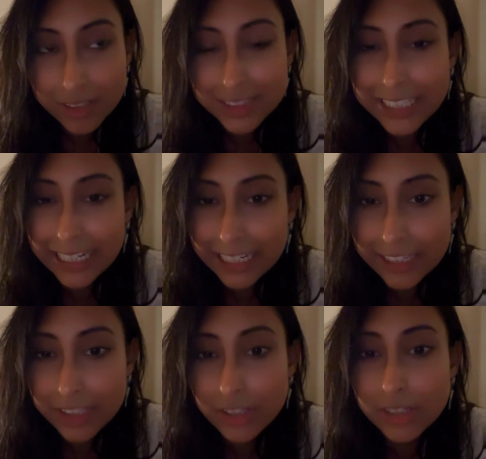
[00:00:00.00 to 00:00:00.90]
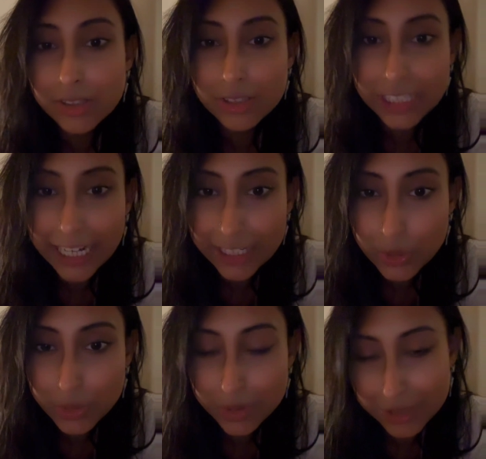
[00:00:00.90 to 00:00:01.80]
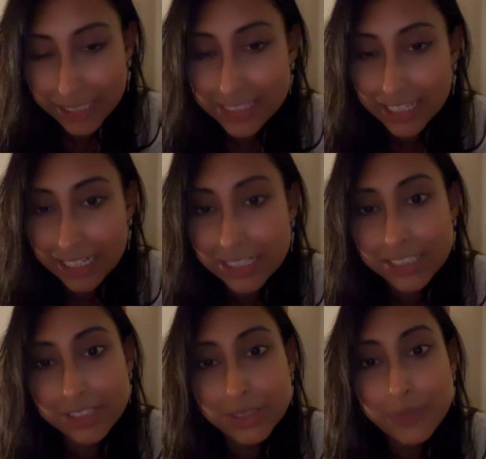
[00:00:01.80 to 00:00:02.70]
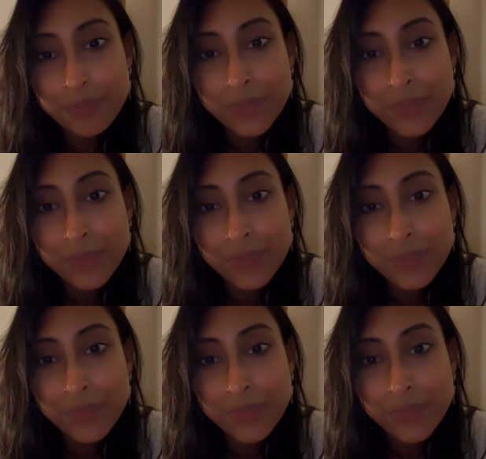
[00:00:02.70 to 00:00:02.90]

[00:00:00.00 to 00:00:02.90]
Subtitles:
settling here, or trying to get settled here.